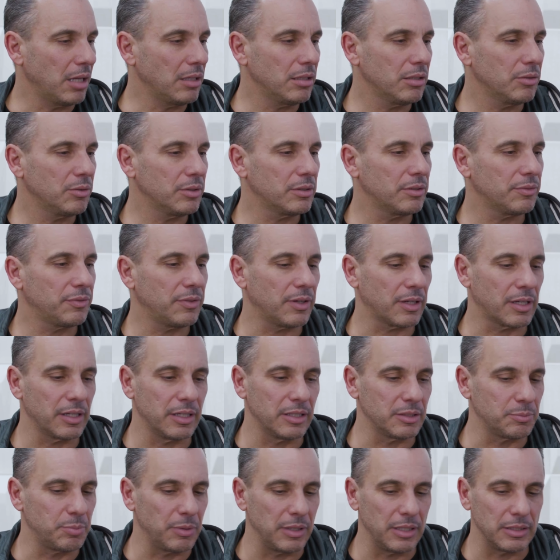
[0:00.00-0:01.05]
I don't know what the fuck it
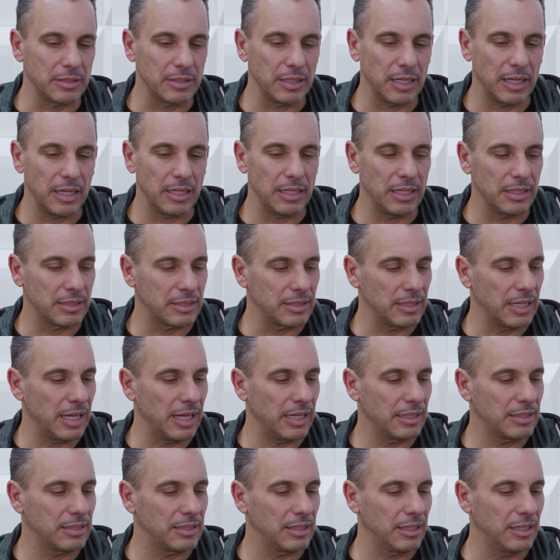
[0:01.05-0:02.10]
is, but it's not
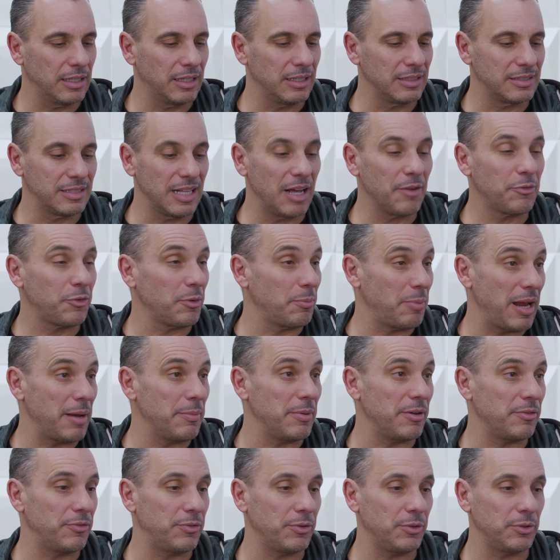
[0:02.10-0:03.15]
for
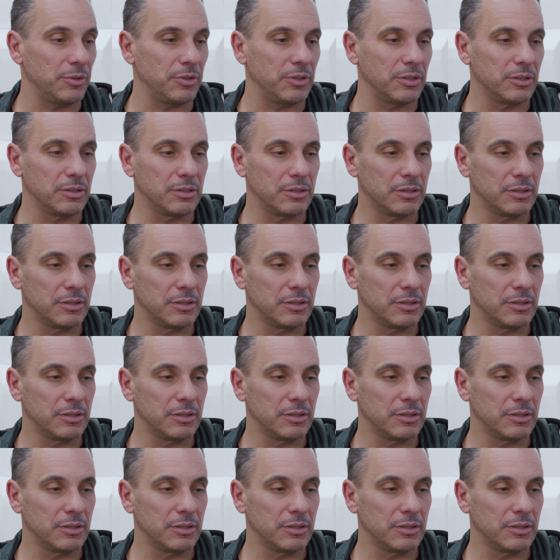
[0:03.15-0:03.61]
baby food.